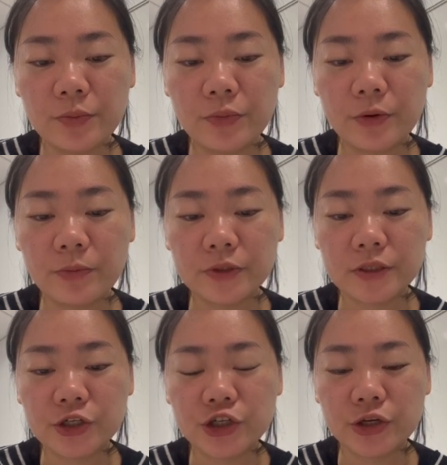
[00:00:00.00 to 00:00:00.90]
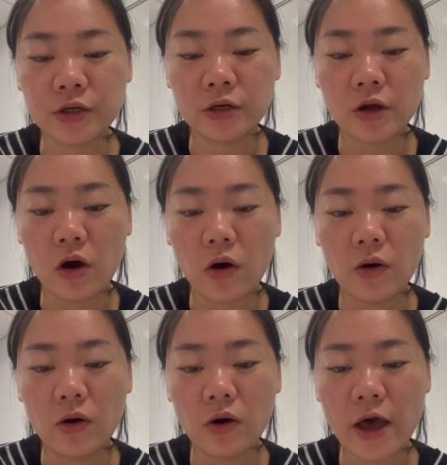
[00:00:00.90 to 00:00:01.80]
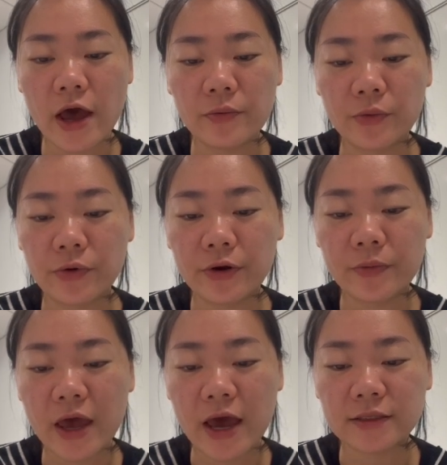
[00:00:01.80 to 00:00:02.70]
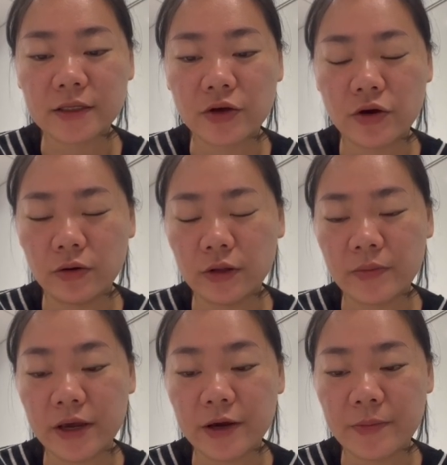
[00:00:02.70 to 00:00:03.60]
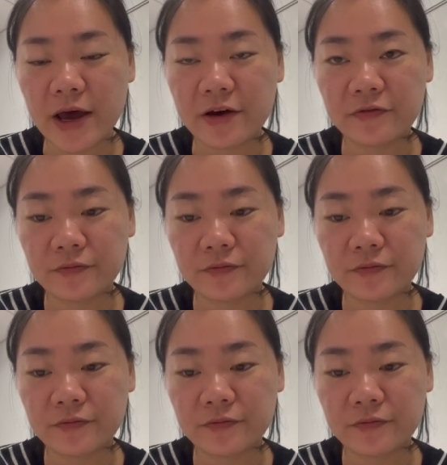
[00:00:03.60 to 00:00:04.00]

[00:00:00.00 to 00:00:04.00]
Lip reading: preposition or adverb as in column A above.